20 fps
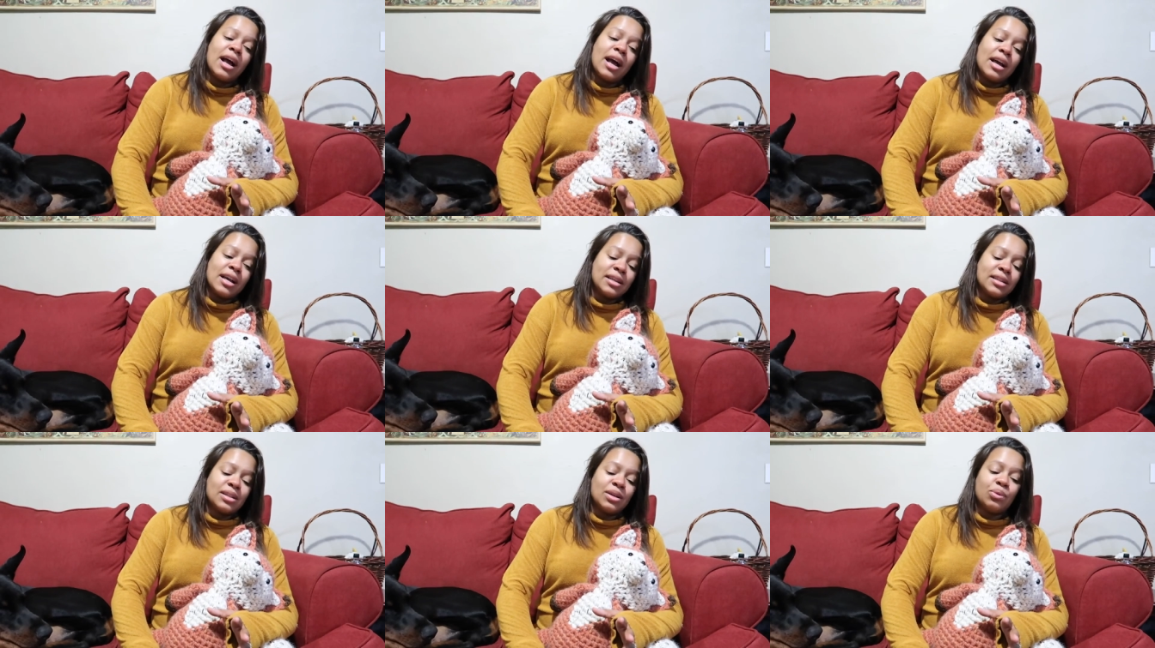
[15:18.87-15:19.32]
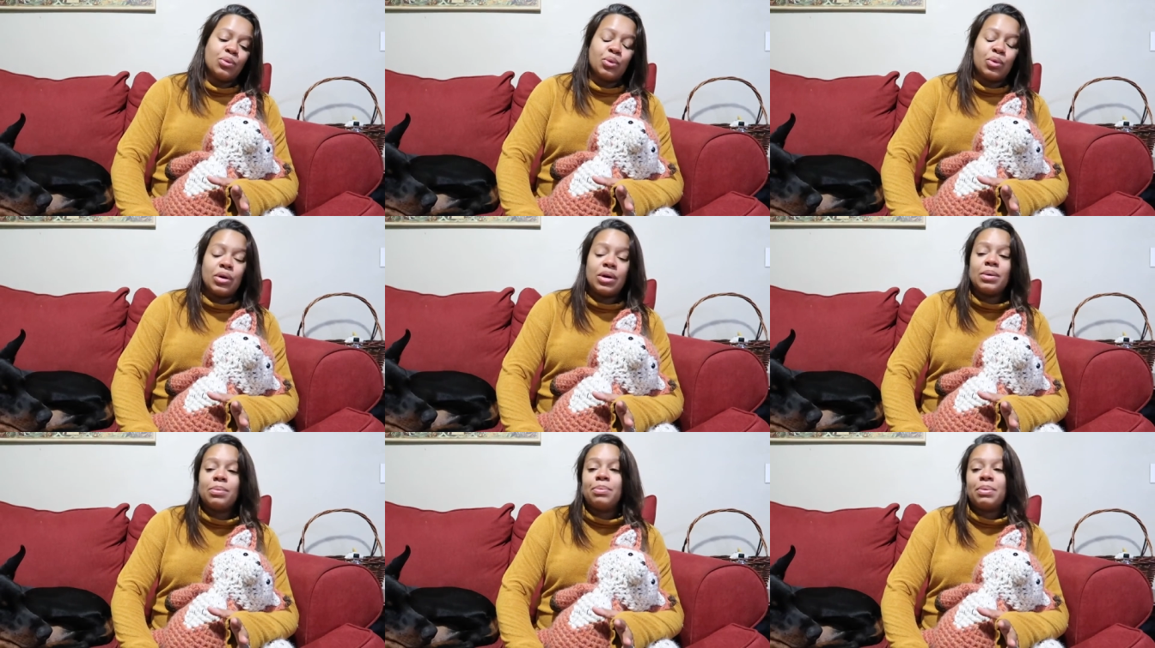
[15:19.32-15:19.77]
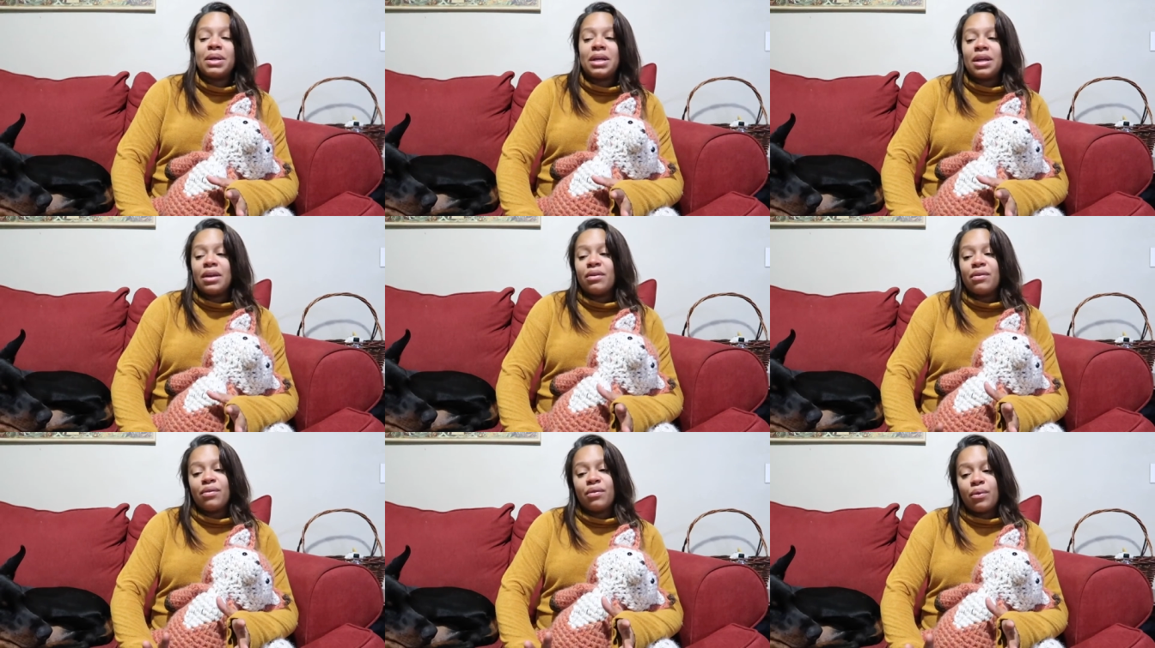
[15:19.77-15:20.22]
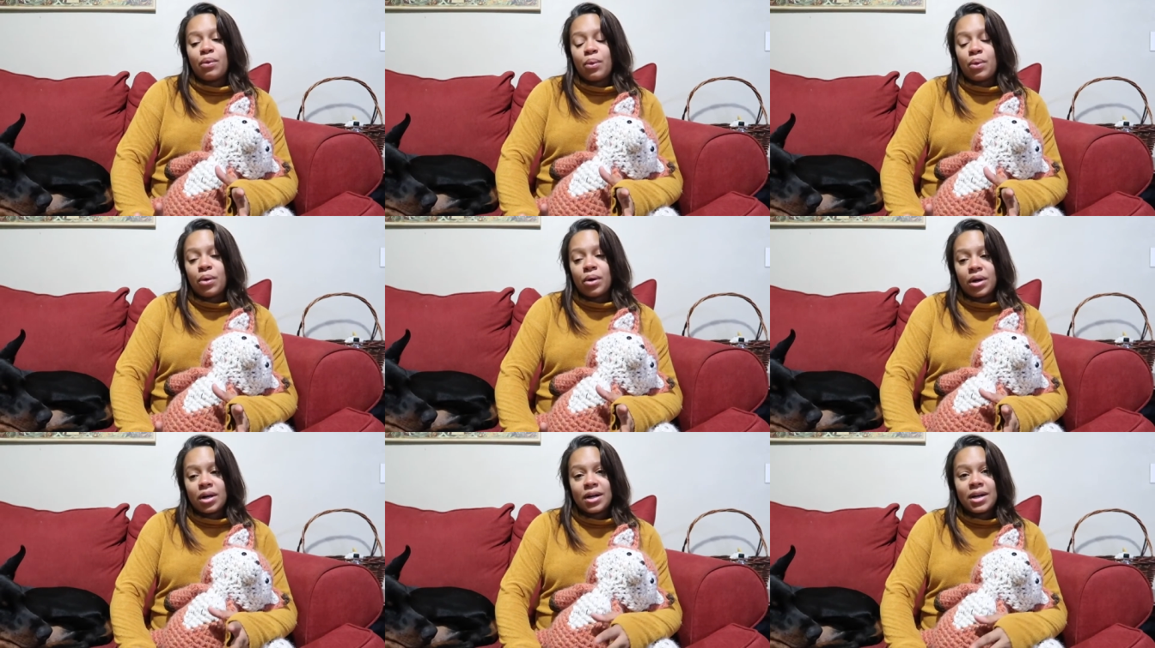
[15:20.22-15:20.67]
as it would be
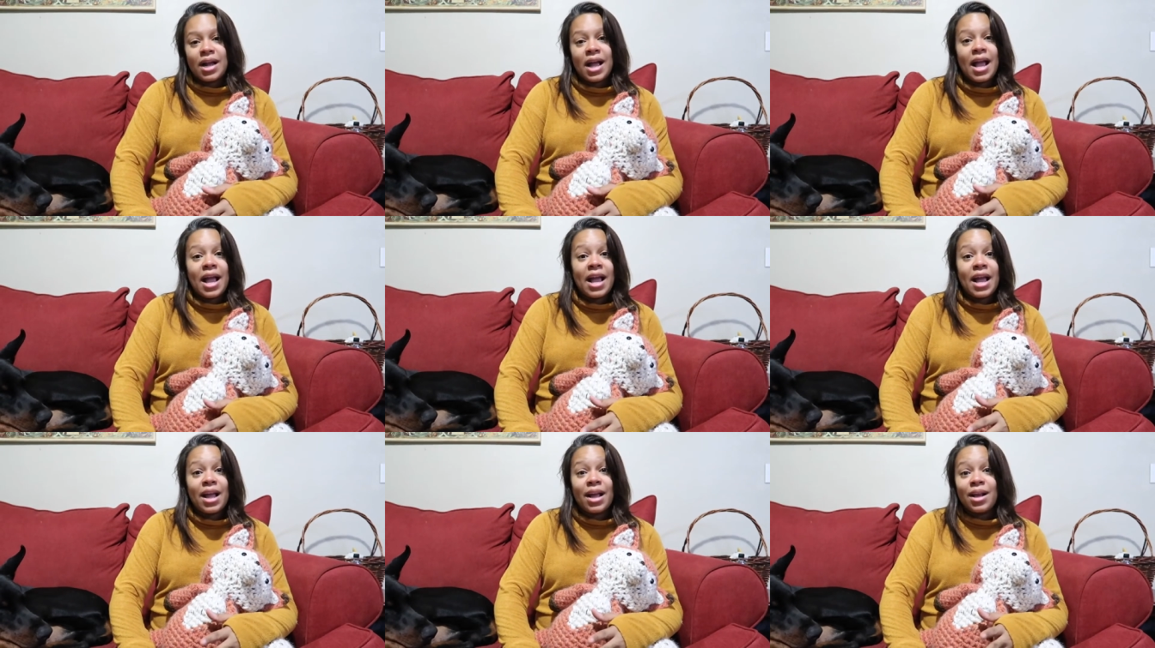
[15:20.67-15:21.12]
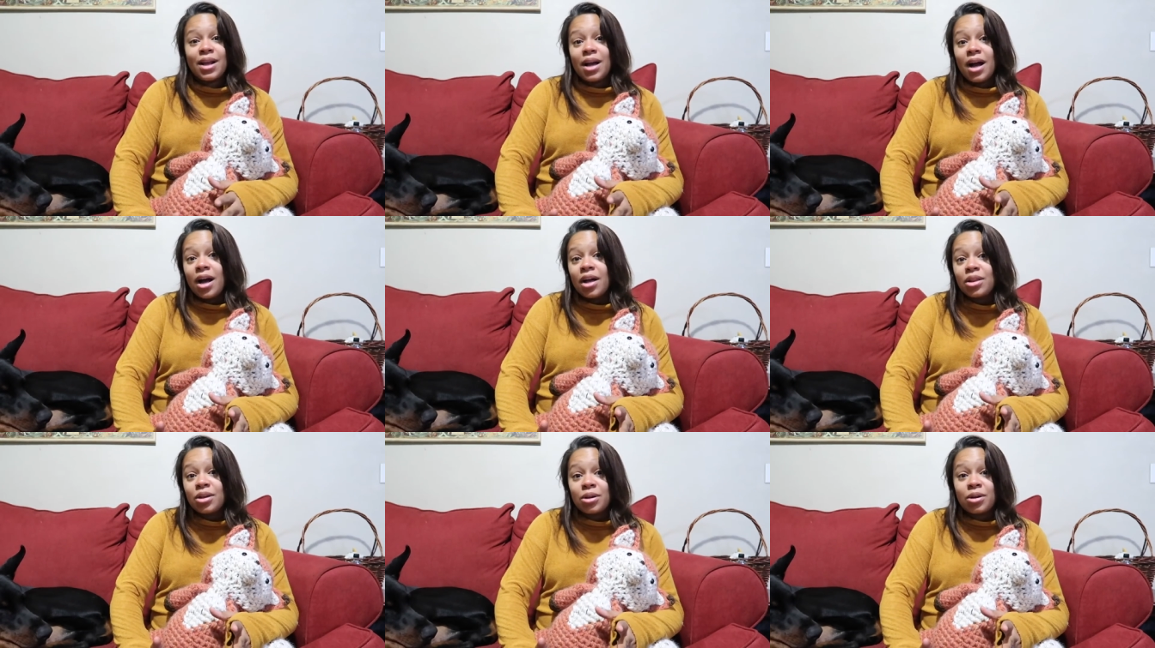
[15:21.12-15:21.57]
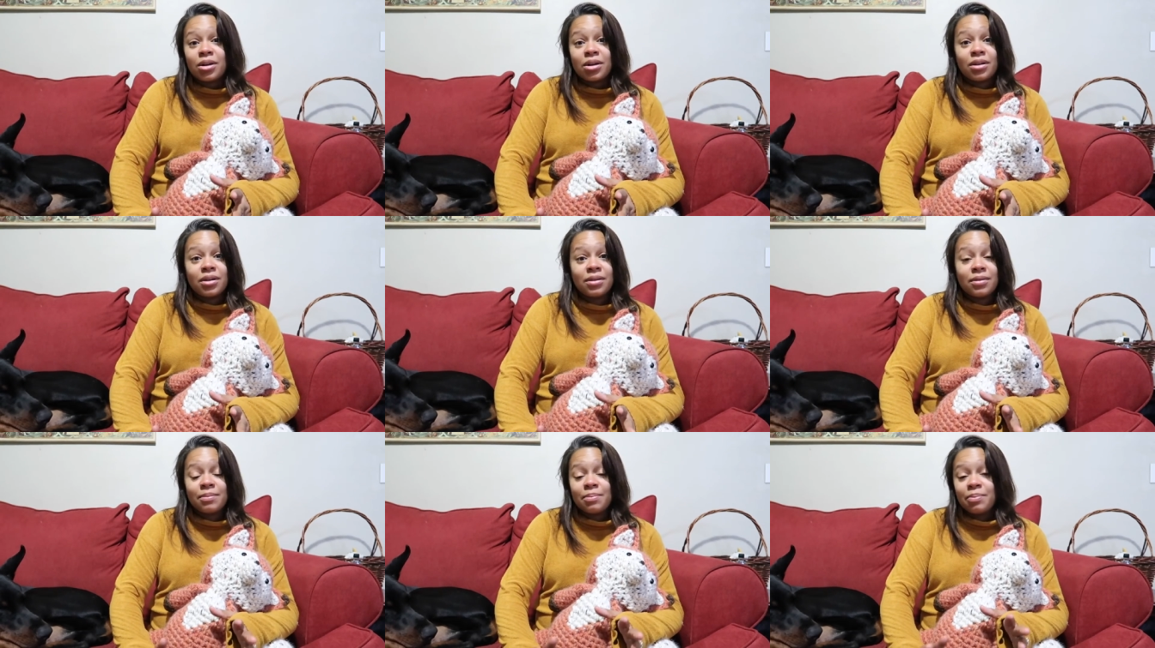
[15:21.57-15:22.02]
for another